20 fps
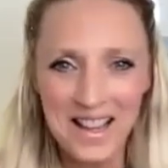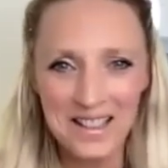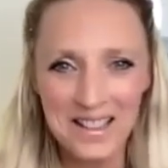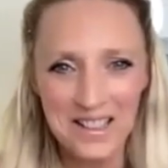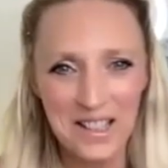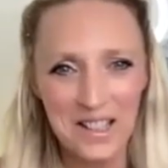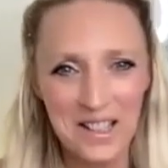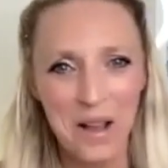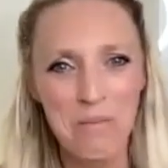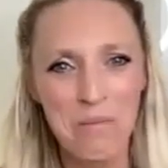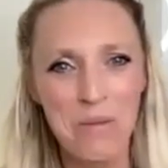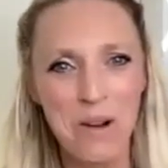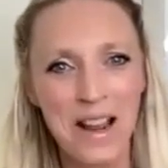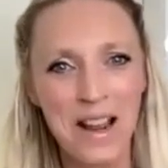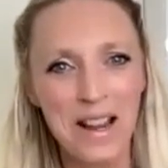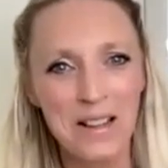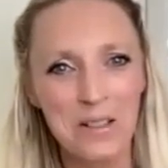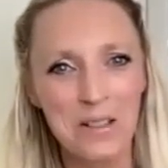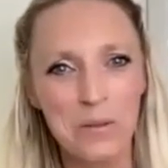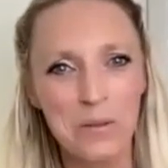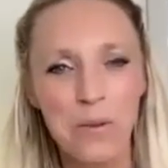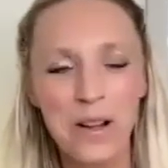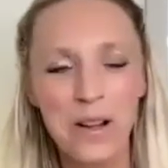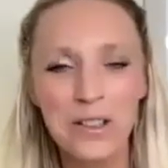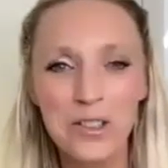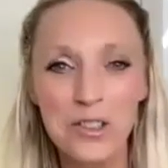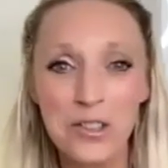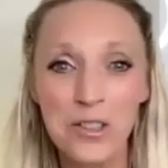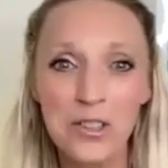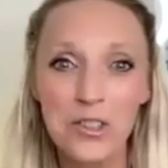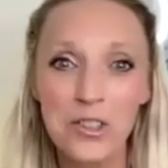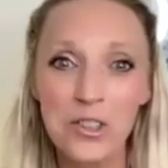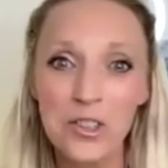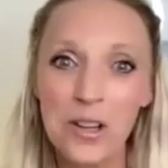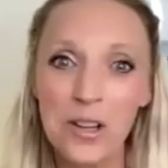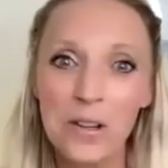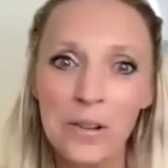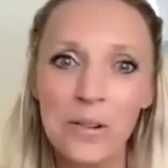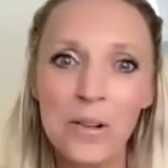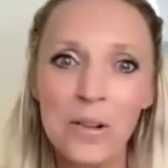in some ways watch the
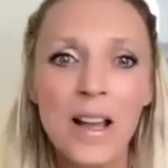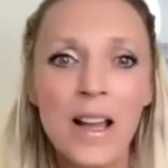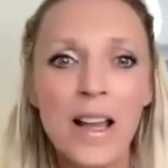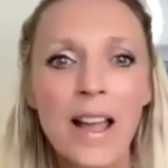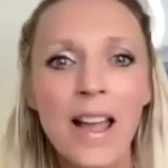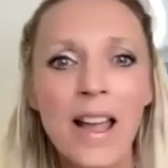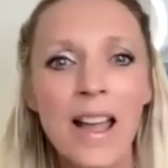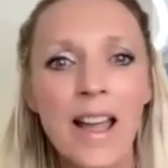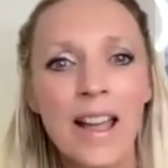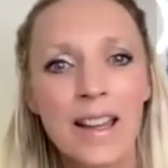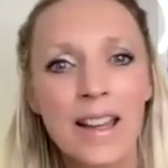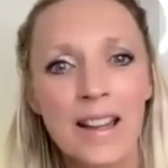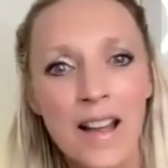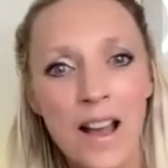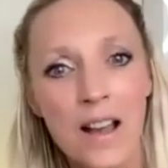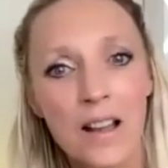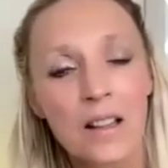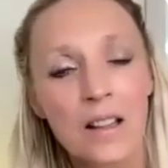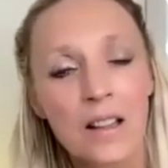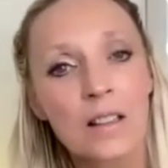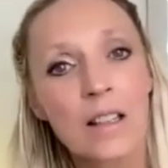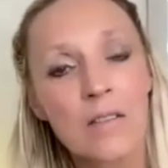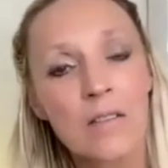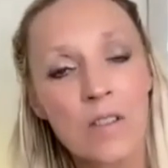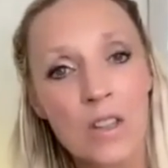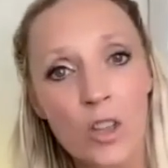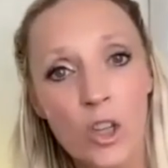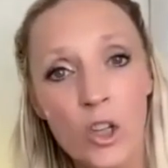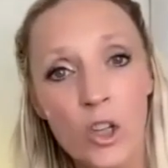show uh, live and